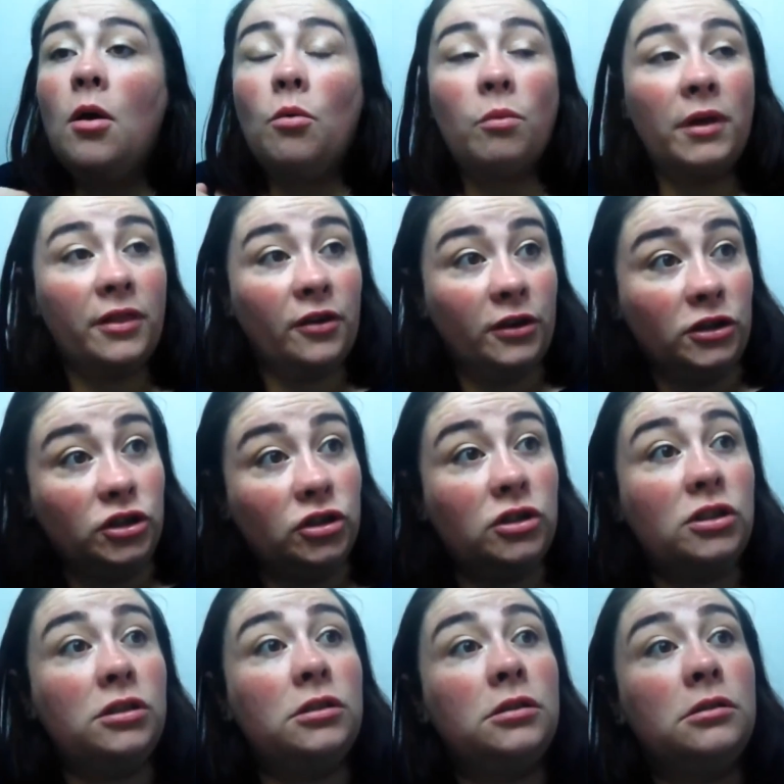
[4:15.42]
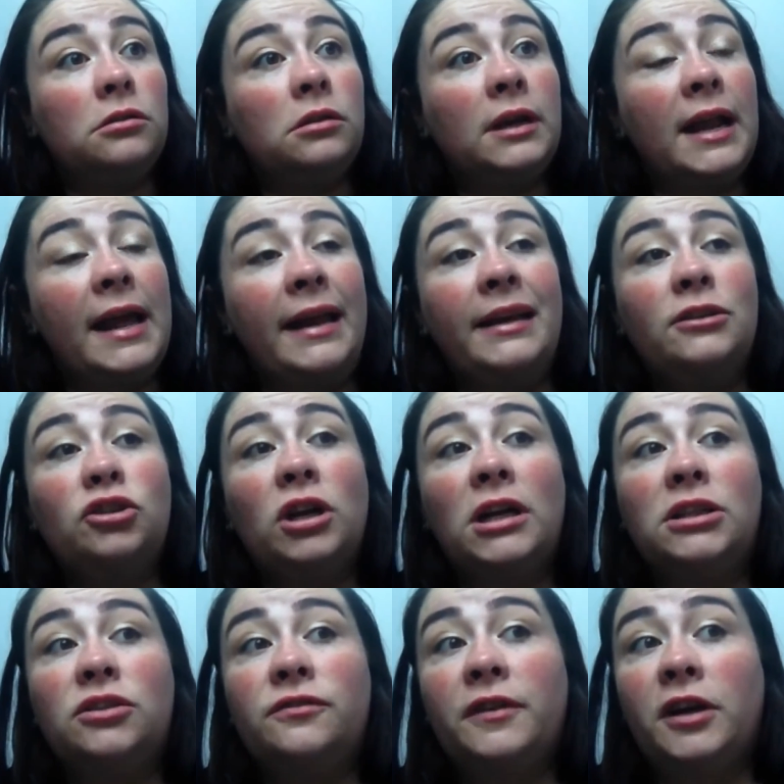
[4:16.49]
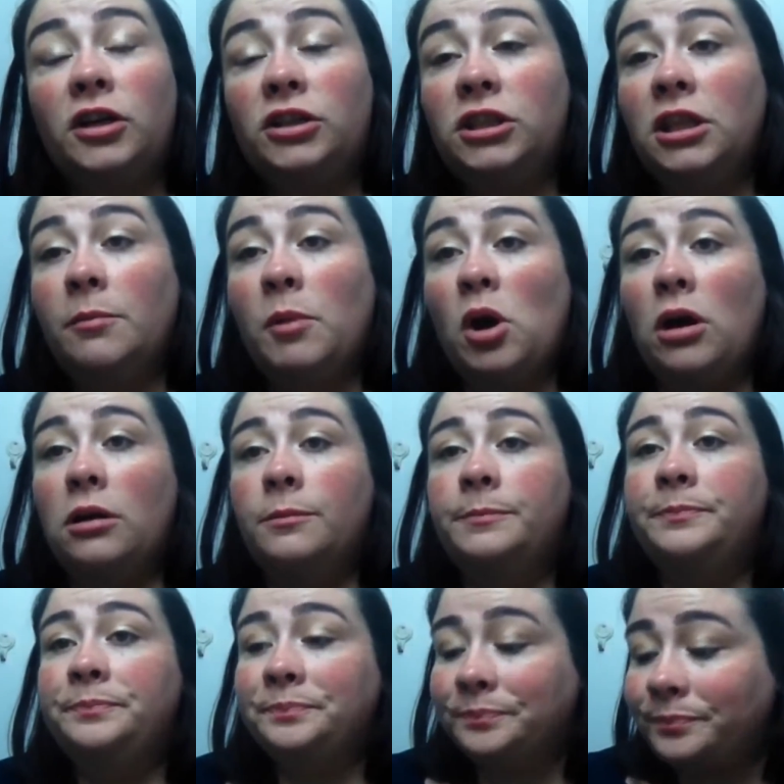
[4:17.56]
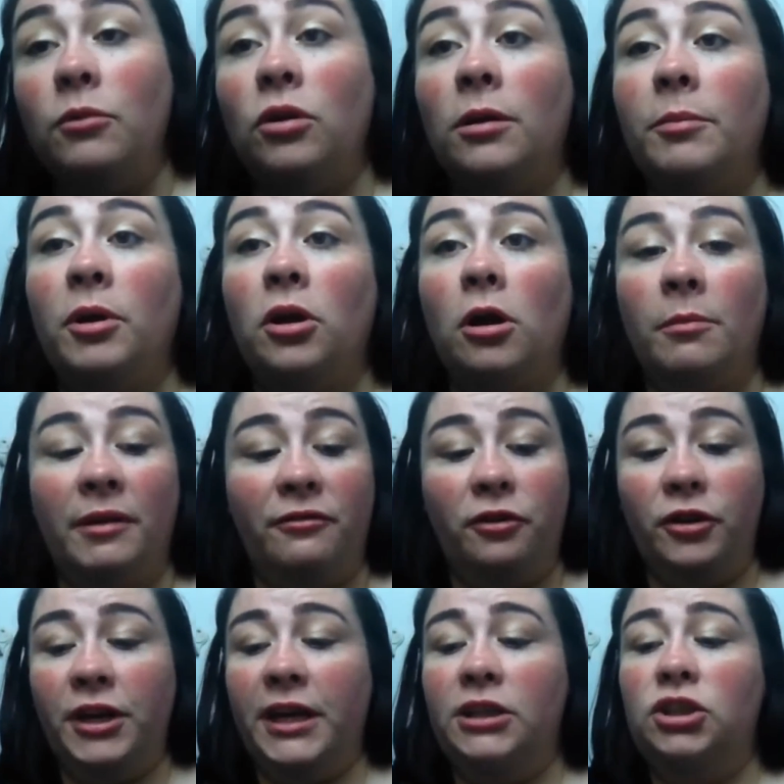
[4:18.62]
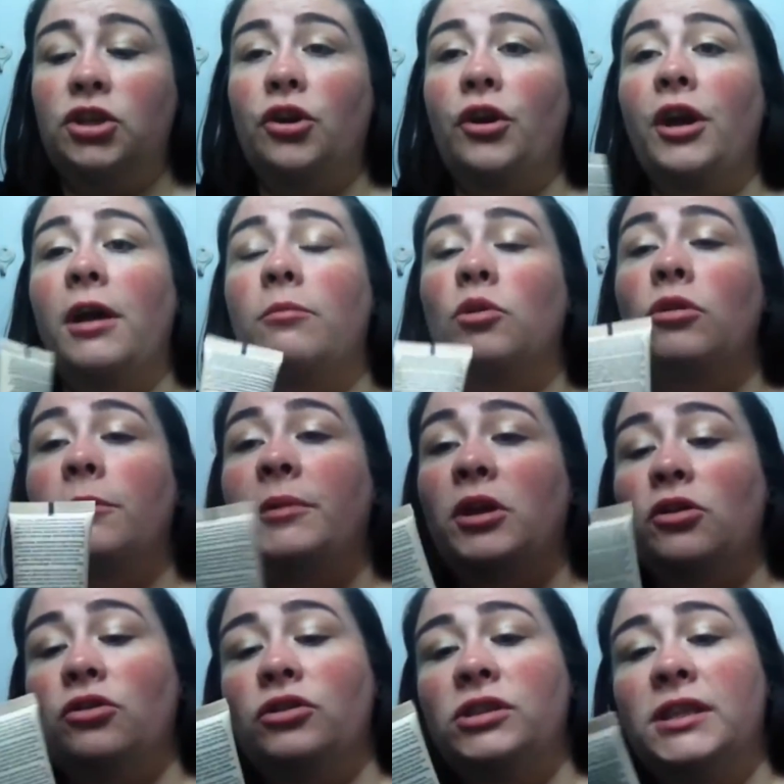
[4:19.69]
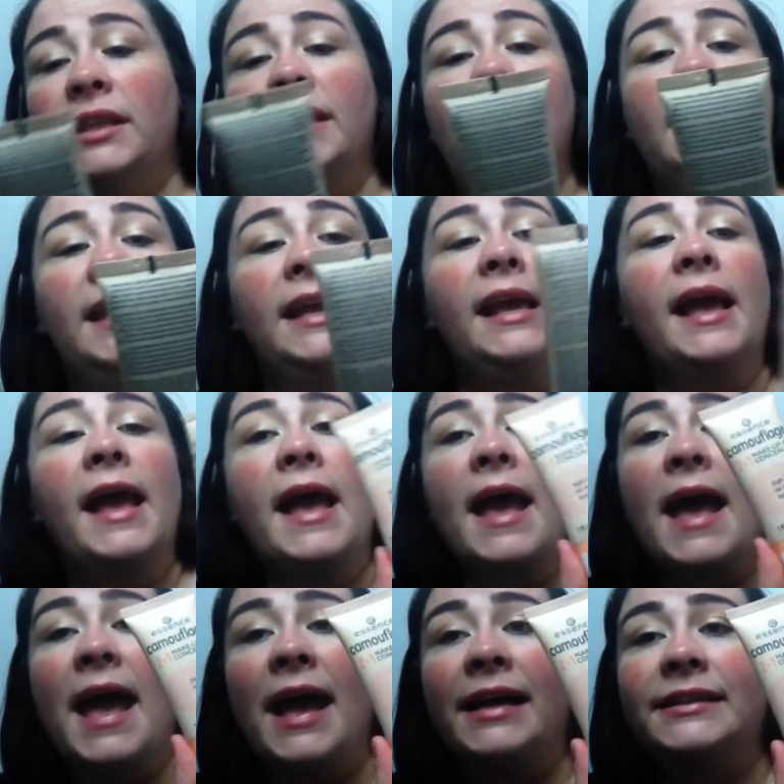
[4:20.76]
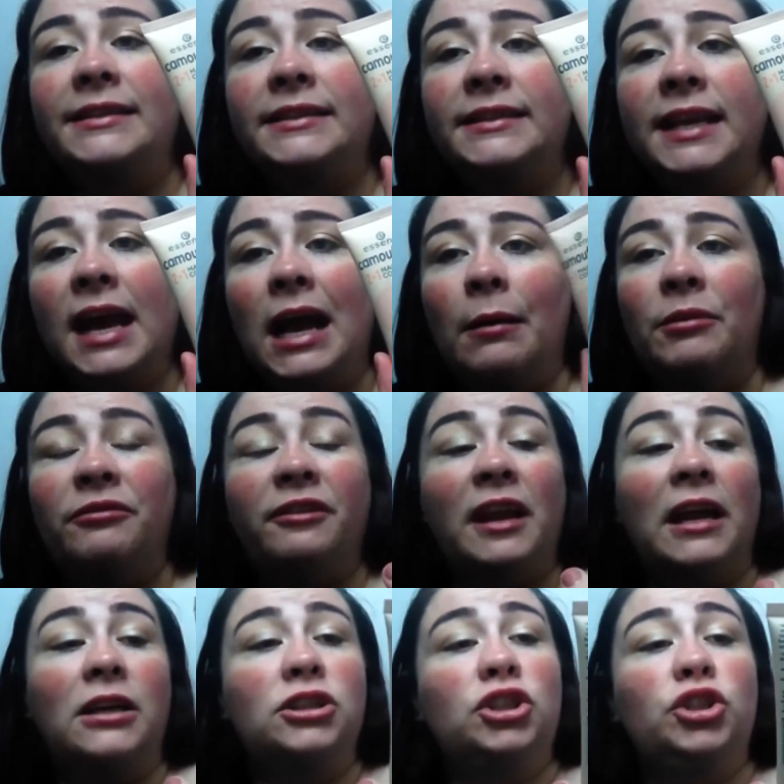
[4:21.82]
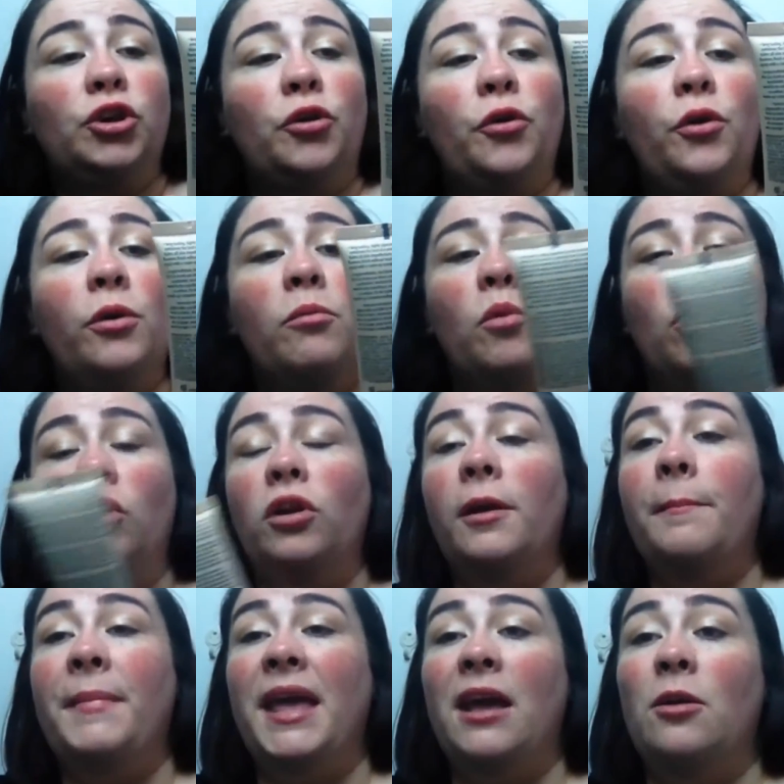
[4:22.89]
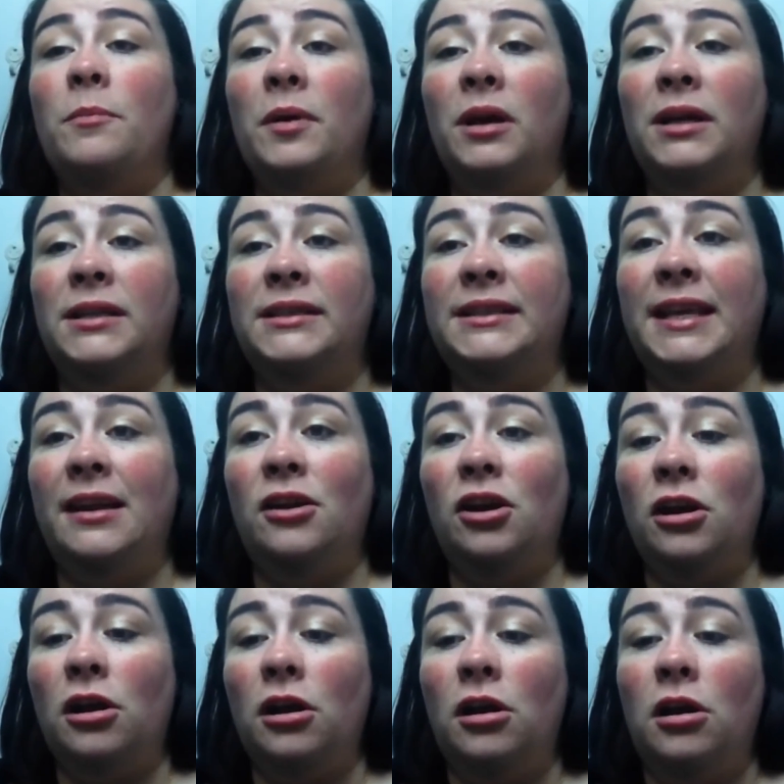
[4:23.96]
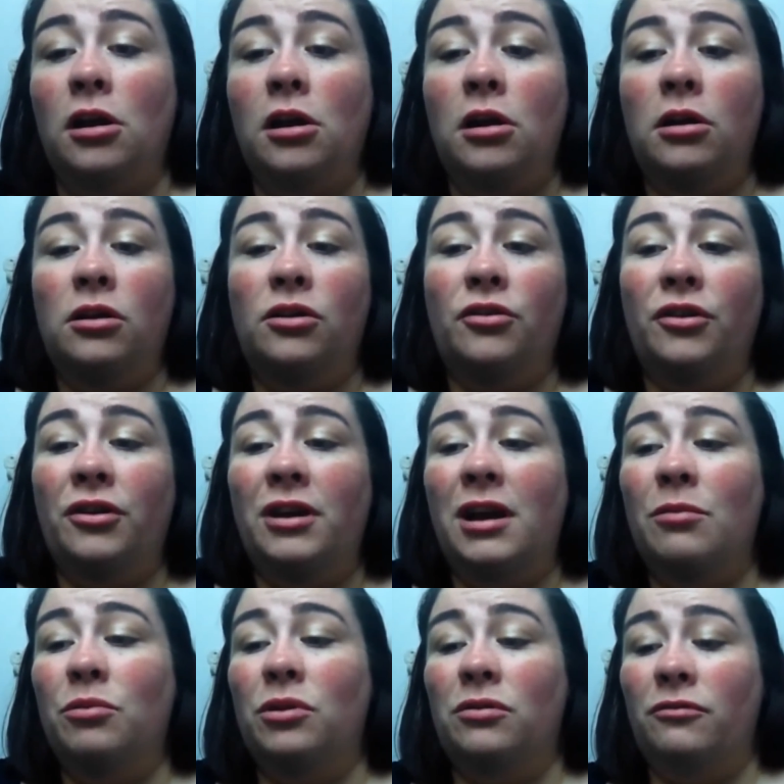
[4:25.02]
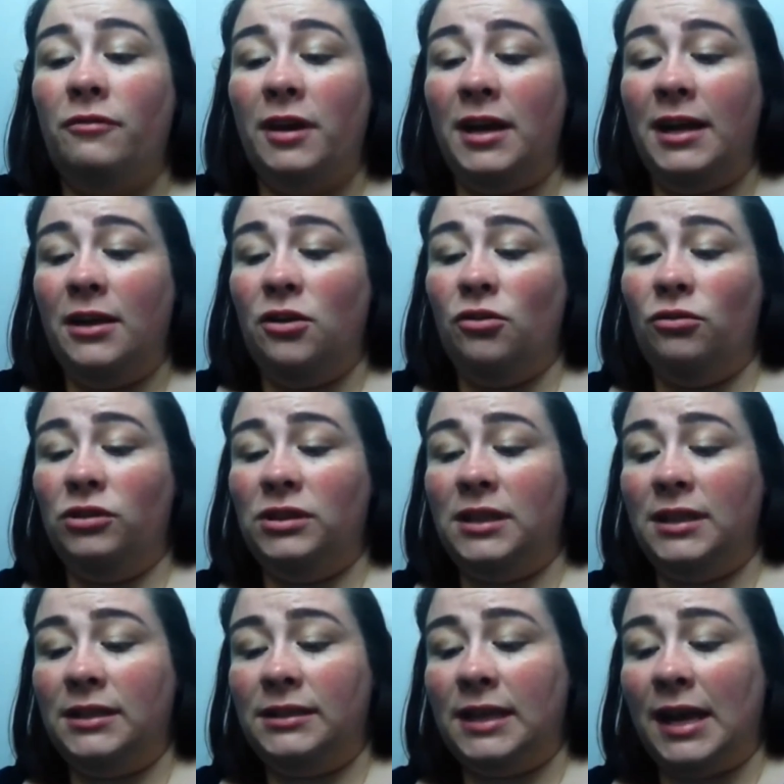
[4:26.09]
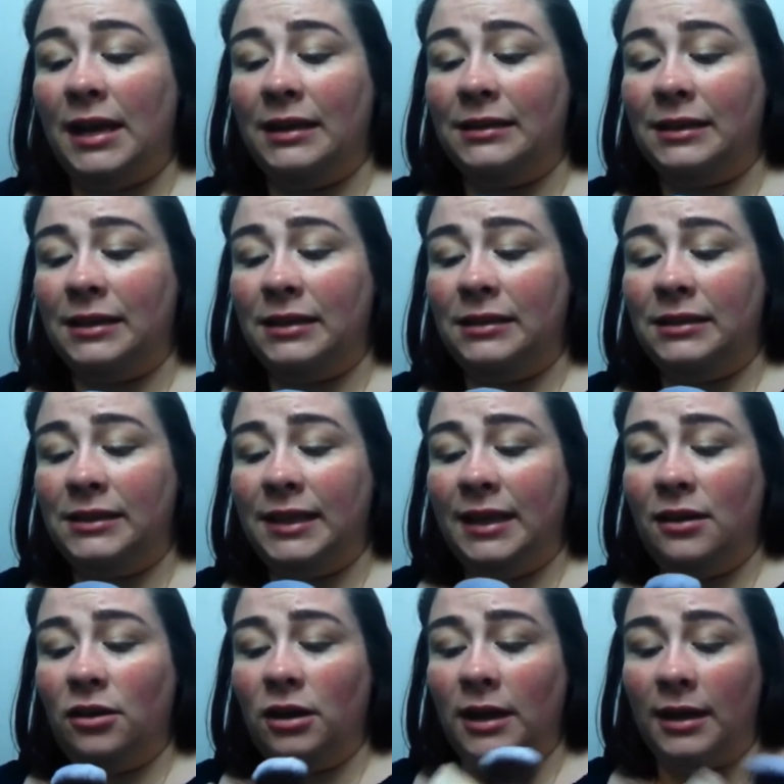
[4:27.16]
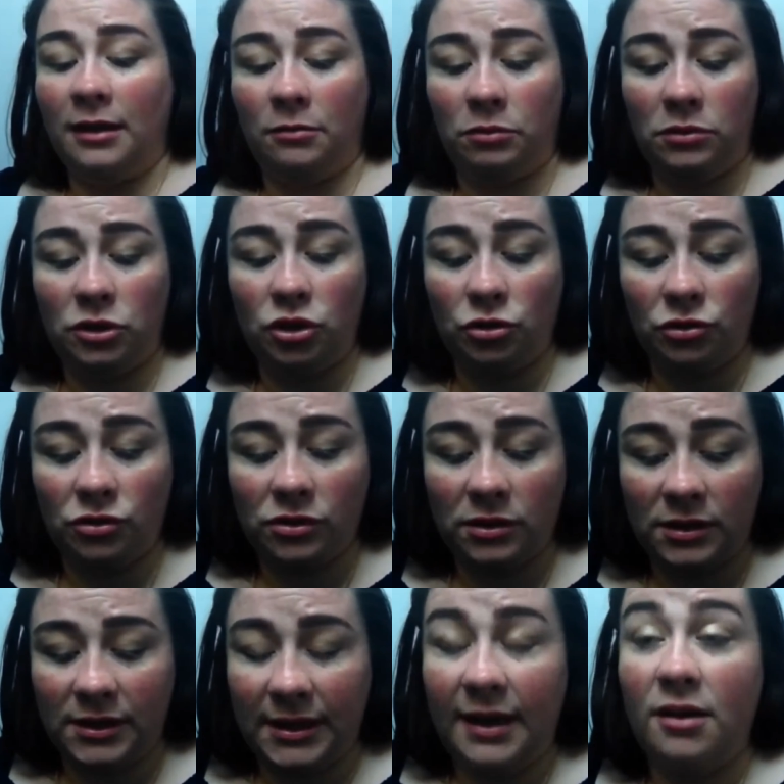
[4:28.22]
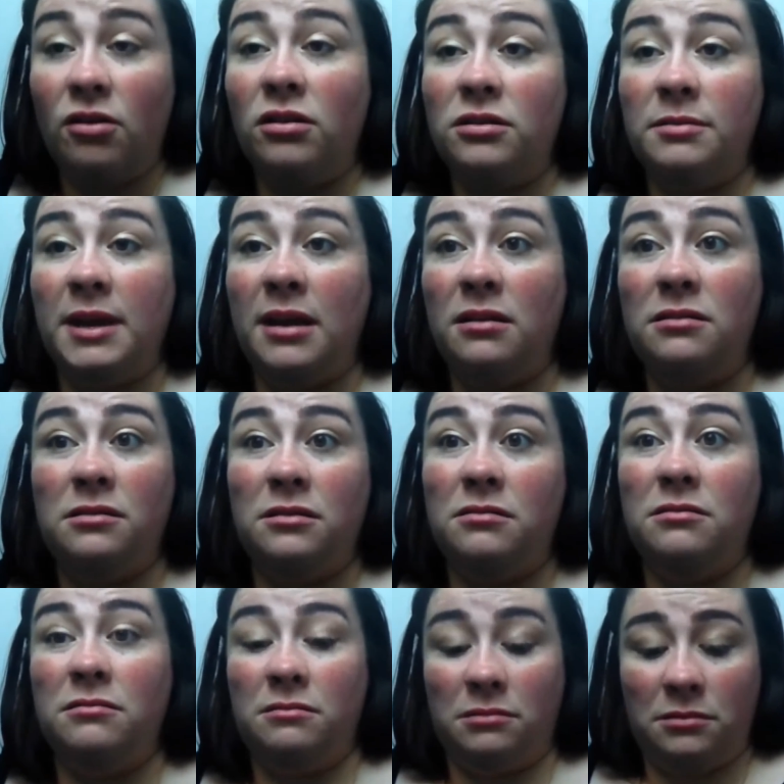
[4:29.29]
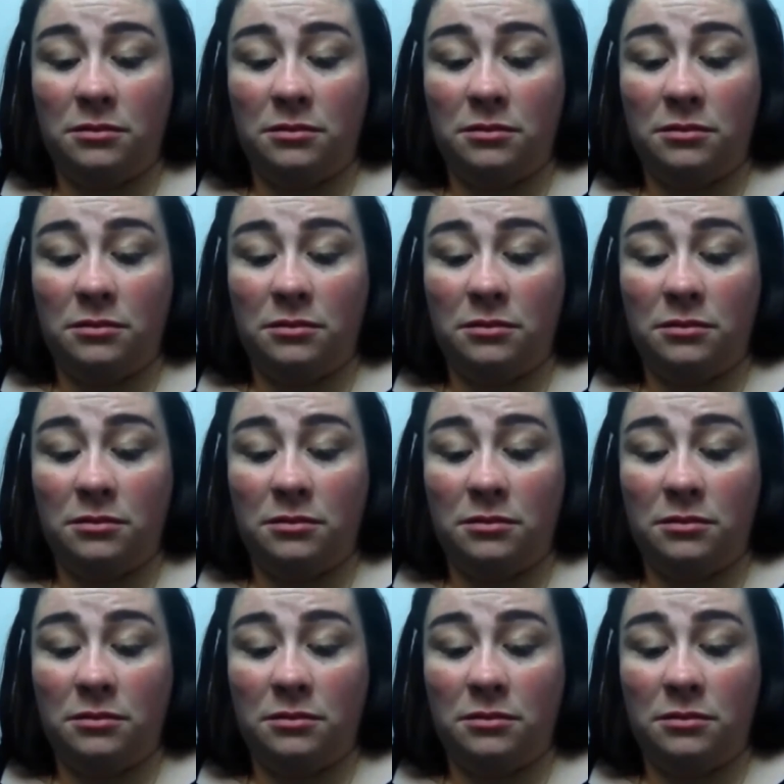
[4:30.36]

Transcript: without letting it transfer to the bottom. I'm going to put on my foundation now. I'm going to be using the Essence Camouflage 2-in-1 makeup and concealer. Now I wouldn't really use this as a concealer, like I would use concealer as well, so